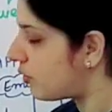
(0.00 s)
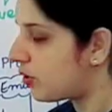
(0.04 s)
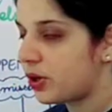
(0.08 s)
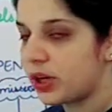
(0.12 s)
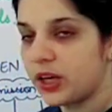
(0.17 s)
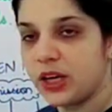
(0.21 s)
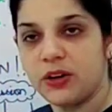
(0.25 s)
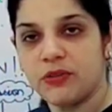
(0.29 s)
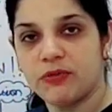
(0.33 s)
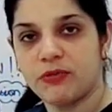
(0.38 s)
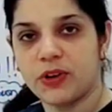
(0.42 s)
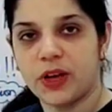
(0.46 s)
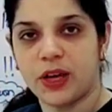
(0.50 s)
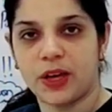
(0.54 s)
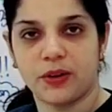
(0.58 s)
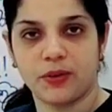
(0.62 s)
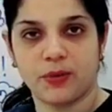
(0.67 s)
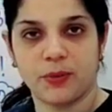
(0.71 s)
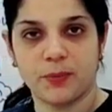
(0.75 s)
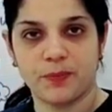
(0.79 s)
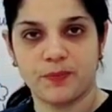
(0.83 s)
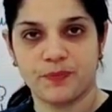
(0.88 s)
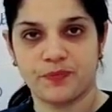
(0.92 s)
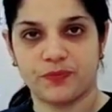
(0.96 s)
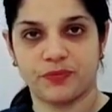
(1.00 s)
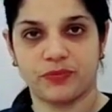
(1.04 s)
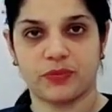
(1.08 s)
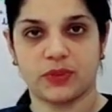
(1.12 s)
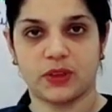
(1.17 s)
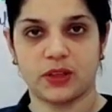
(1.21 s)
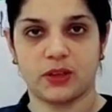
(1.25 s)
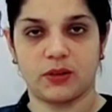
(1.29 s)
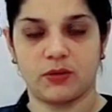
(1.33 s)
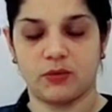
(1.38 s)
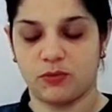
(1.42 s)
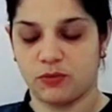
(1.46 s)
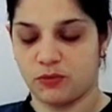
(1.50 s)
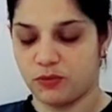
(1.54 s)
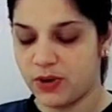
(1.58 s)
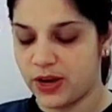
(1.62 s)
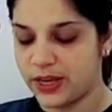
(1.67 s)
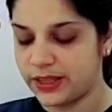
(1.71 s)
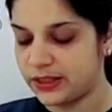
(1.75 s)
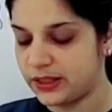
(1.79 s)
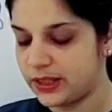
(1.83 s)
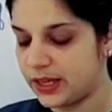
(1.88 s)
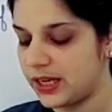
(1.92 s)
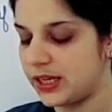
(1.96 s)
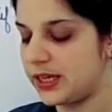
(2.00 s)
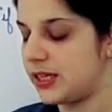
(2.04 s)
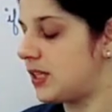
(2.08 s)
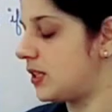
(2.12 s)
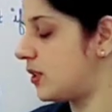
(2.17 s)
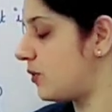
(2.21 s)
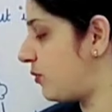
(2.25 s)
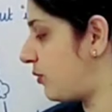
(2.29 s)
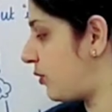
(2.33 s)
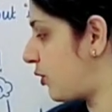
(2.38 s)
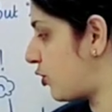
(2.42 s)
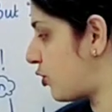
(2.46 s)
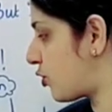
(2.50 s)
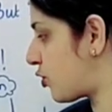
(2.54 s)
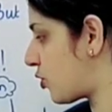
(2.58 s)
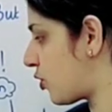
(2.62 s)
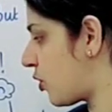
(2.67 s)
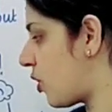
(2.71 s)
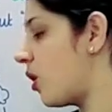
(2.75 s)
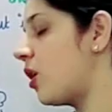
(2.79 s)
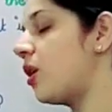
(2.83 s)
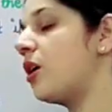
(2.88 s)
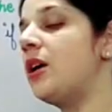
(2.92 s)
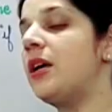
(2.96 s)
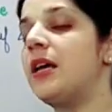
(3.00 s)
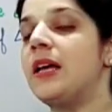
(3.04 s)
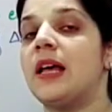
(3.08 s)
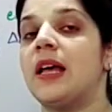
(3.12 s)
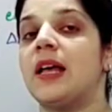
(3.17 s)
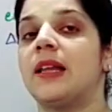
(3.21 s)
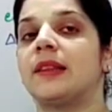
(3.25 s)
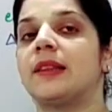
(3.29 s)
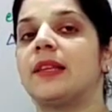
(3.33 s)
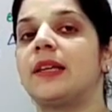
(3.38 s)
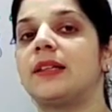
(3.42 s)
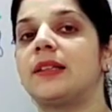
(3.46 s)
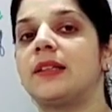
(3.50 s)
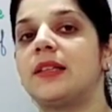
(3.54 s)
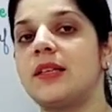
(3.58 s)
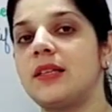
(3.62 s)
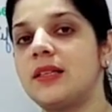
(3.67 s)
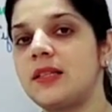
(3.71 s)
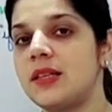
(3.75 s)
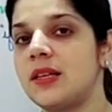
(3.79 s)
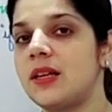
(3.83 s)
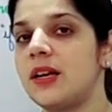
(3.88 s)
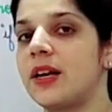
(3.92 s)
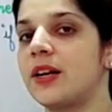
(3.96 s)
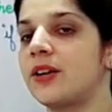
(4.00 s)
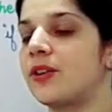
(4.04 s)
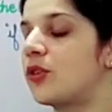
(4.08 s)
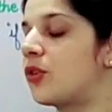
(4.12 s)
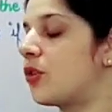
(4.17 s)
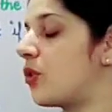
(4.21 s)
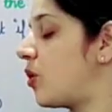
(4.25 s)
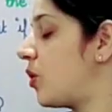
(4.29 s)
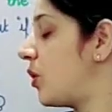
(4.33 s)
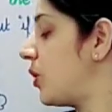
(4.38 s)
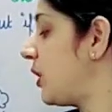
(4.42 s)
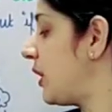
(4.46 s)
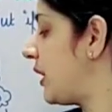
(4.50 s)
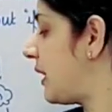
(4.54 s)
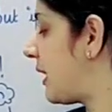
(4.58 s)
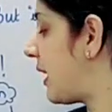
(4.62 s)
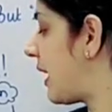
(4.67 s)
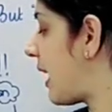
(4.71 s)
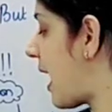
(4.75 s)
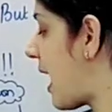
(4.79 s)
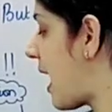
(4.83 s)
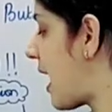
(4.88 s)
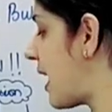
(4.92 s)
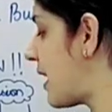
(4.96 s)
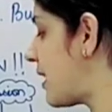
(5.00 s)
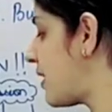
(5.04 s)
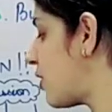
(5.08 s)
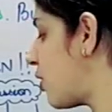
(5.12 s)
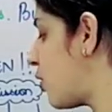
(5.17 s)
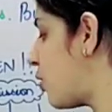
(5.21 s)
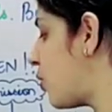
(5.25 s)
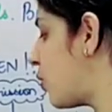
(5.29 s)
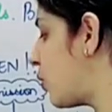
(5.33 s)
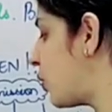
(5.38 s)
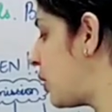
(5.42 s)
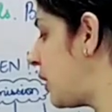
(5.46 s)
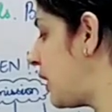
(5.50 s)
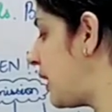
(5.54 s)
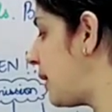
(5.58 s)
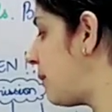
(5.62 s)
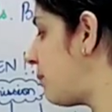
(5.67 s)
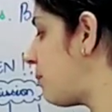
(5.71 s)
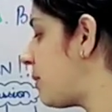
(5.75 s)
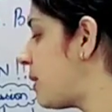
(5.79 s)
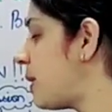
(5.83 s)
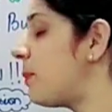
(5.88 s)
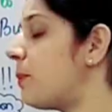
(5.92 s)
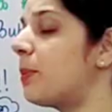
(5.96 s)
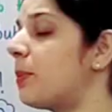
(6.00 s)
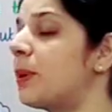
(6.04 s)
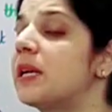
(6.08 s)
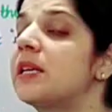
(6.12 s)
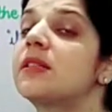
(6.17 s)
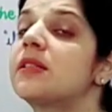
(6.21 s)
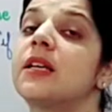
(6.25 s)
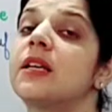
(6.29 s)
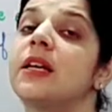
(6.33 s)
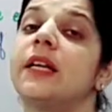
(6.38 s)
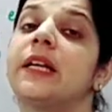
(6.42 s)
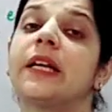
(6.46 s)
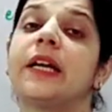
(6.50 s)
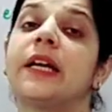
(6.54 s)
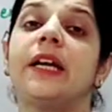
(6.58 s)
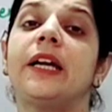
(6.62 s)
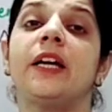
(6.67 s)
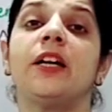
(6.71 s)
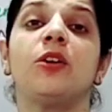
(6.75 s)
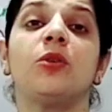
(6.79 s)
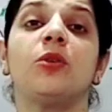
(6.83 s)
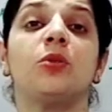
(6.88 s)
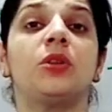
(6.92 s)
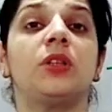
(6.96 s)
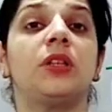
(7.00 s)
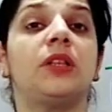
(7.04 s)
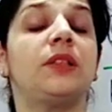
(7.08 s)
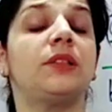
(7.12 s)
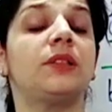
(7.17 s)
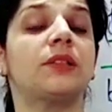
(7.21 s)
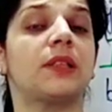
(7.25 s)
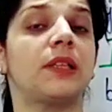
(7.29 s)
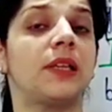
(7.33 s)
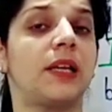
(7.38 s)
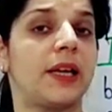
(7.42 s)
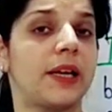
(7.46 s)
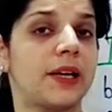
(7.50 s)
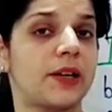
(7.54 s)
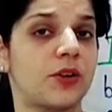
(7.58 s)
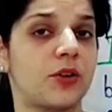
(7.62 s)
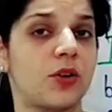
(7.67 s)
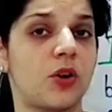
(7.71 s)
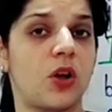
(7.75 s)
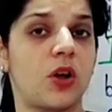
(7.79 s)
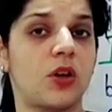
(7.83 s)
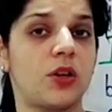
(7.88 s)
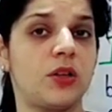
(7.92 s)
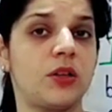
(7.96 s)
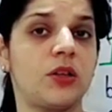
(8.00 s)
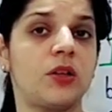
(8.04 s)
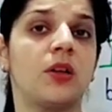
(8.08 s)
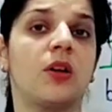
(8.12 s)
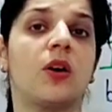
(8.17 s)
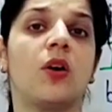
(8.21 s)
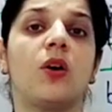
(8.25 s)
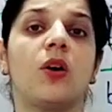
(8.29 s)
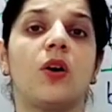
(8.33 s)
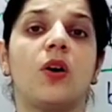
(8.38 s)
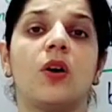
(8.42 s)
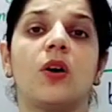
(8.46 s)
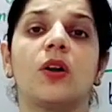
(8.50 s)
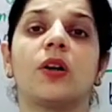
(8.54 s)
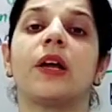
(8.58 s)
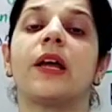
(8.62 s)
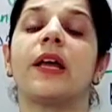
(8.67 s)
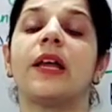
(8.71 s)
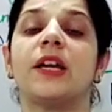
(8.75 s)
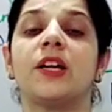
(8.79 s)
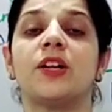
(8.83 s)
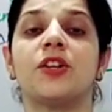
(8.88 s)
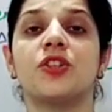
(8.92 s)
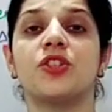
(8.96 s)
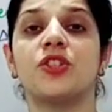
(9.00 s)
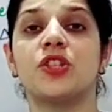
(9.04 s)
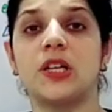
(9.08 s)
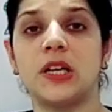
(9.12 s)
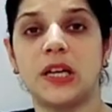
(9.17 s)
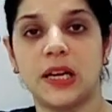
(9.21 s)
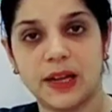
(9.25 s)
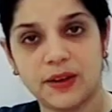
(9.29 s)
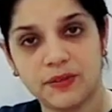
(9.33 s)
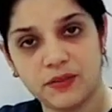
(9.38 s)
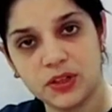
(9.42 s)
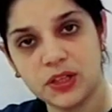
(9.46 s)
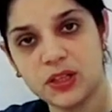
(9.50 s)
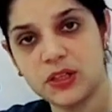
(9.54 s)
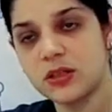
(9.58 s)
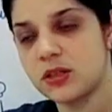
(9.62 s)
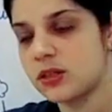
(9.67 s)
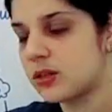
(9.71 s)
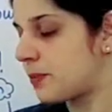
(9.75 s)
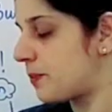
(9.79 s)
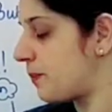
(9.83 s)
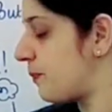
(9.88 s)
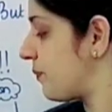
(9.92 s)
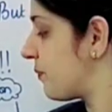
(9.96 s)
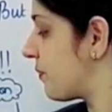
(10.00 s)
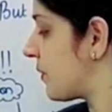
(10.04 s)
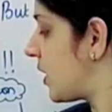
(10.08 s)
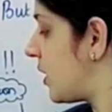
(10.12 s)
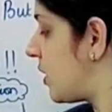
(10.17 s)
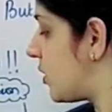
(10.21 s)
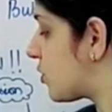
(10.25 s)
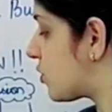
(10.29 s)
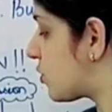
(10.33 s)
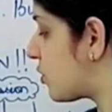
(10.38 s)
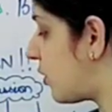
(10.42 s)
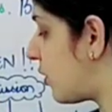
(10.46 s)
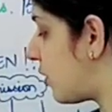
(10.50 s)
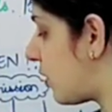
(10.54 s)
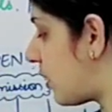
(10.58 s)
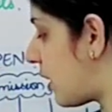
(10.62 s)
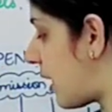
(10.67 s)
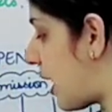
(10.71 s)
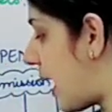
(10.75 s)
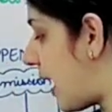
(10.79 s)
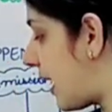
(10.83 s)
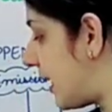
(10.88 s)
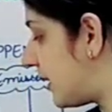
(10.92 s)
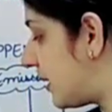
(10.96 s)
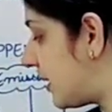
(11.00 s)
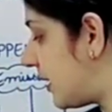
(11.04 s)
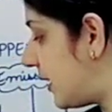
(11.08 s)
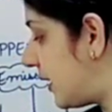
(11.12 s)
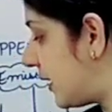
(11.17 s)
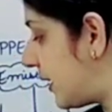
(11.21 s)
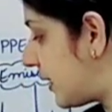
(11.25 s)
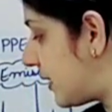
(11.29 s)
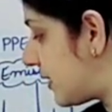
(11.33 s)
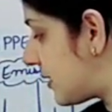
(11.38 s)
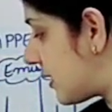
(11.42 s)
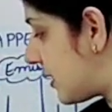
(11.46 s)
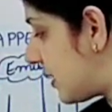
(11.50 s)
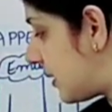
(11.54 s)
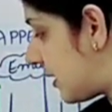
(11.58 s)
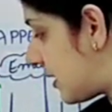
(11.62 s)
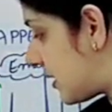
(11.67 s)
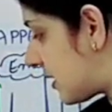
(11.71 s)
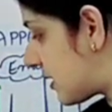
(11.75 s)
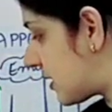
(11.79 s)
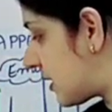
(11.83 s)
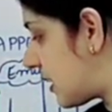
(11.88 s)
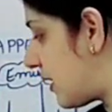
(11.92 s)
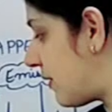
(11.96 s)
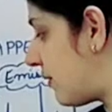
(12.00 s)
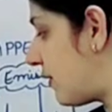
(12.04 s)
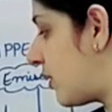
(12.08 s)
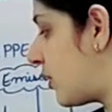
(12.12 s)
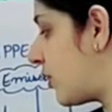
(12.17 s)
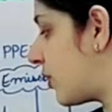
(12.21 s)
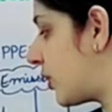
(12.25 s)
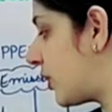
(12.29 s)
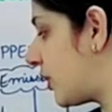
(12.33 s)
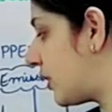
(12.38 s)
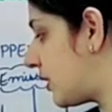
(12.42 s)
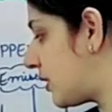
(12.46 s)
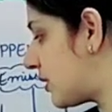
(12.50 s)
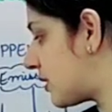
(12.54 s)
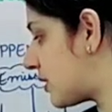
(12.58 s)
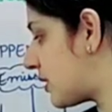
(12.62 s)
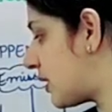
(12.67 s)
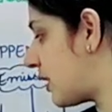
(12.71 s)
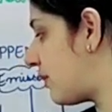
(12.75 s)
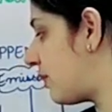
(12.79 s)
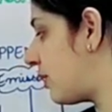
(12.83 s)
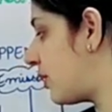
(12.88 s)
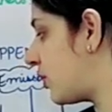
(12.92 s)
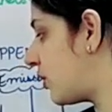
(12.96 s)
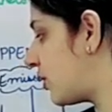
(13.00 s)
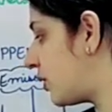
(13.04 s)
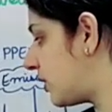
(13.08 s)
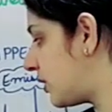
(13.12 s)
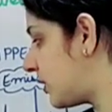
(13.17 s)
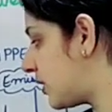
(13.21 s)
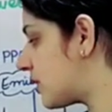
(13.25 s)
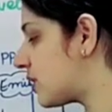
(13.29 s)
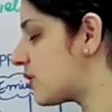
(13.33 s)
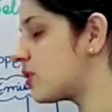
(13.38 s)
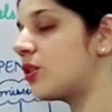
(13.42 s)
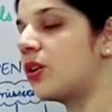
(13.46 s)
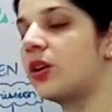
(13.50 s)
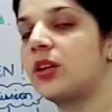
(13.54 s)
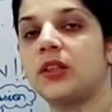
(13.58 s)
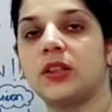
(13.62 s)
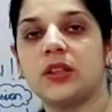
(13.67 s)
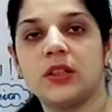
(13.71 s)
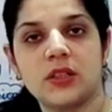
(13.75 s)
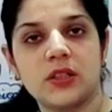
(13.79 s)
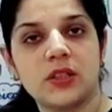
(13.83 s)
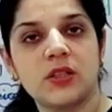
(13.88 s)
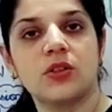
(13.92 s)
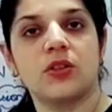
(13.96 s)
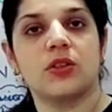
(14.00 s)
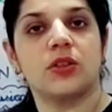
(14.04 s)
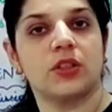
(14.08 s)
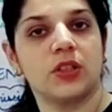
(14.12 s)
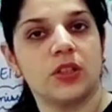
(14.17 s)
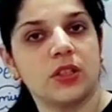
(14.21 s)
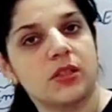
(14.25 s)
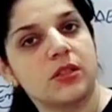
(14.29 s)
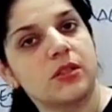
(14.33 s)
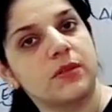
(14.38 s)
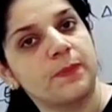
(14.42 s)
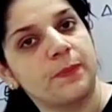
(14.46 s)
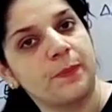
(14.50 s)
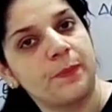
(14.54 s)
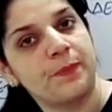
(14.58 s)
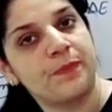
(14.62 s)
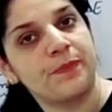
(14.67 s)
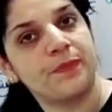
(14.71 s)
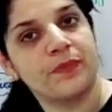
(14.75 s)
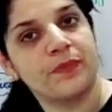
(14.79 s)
E4, E5. One thing is for sure that this electron can only be present into these electron or energy levels. So either it is in this level or in this level or in this or this or this.